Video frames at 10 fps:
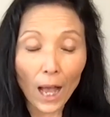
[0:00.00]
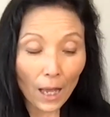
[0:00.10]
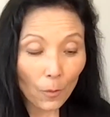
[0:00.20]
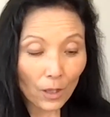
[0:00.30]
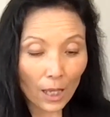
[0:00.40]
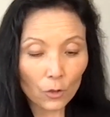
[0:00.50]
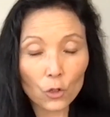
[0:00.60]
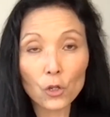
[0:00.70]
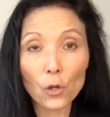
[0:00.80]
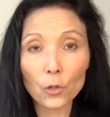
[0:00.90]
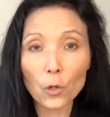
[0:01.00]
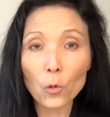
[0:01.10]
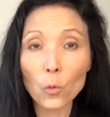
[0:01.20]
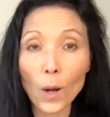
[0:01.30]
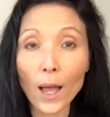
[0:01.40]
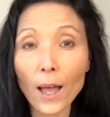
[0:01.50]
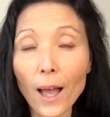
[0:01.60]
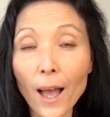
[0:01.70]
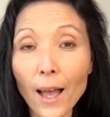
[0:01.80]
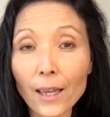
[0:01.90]
I would like to show you
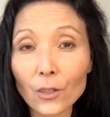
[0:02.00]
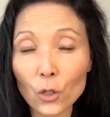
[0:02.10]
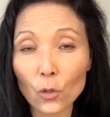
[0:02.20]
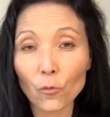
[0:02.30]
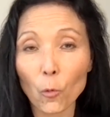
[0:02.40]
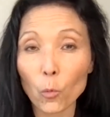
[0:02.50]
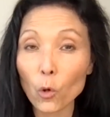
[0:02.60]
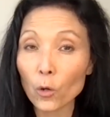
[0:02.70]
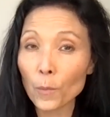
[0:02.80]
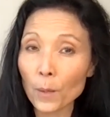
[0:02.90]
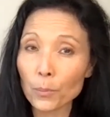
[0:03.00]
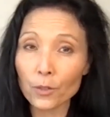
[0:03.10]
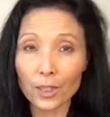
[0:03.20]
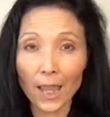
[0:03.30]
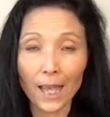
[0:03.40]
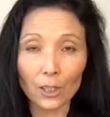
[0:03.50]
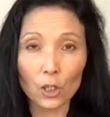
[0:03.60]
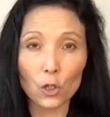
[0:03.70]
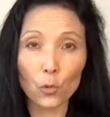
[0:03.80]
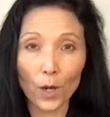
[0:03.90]
what I do for warm-up
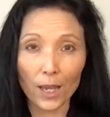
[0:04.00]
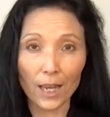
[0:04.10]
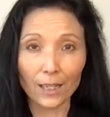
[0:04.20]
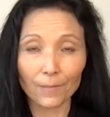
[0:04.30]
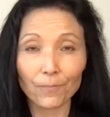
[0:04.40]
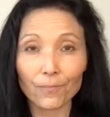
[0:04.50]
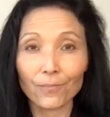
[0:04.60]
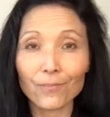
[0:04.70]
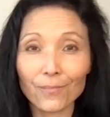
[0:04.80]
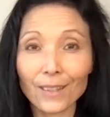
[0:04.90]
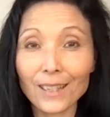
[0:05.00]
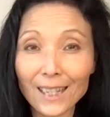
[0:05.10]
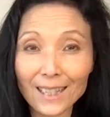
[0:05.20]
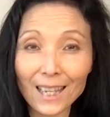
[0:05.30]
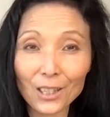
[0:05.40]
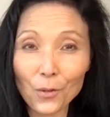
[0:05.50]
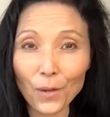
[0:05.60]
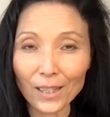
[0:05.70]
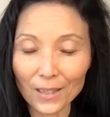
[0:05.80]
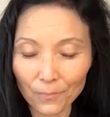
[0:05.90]
/ training. Let's get to it.